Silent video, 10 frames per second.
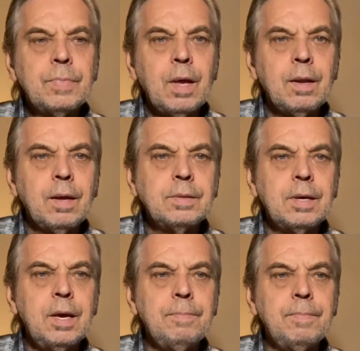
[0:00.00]
I like to
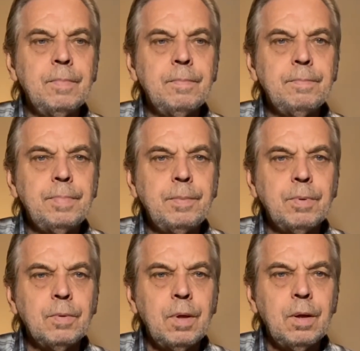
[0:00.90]
keep
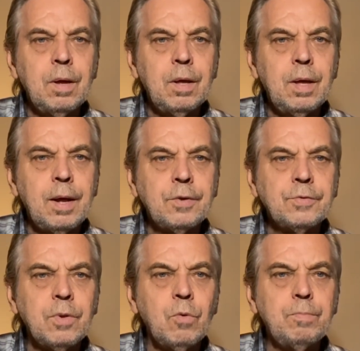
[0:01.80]
people at a
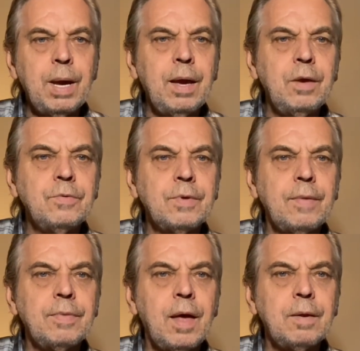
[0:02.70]
slow pace
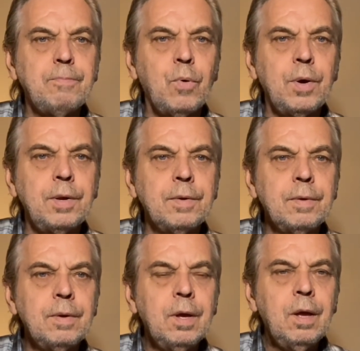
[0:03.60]
at that point,
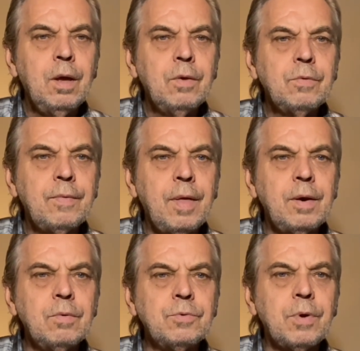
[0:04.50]
so they
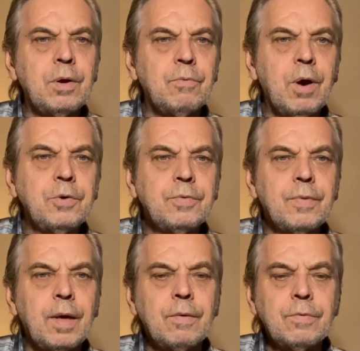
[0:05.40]
don't try to rush
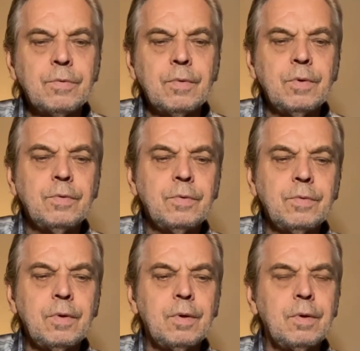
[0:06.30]
things. So this
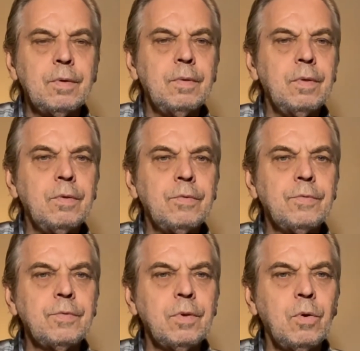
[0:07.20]
is a
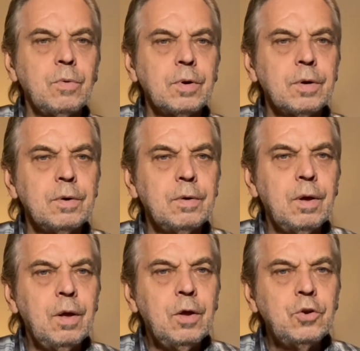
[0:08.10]
slower
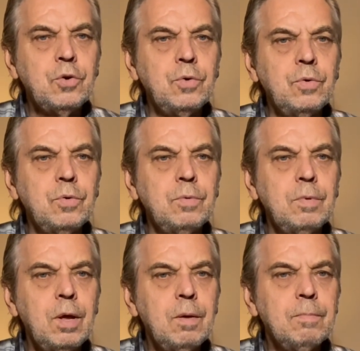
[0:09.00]
tune
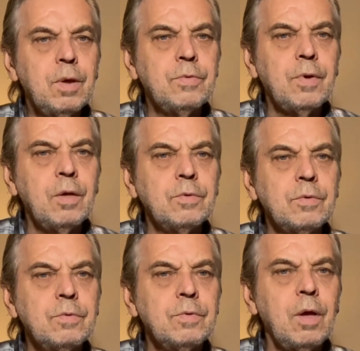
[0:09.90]
that
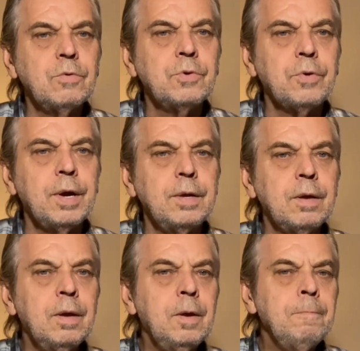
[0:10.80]
sounds great
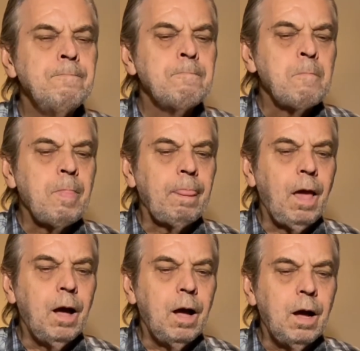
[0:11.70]

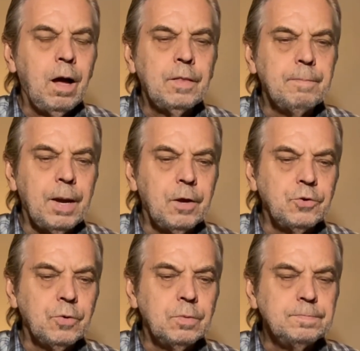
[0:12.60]
on the
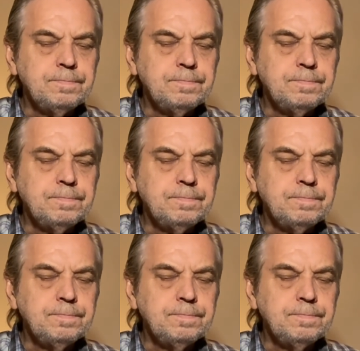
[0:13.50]
banjo.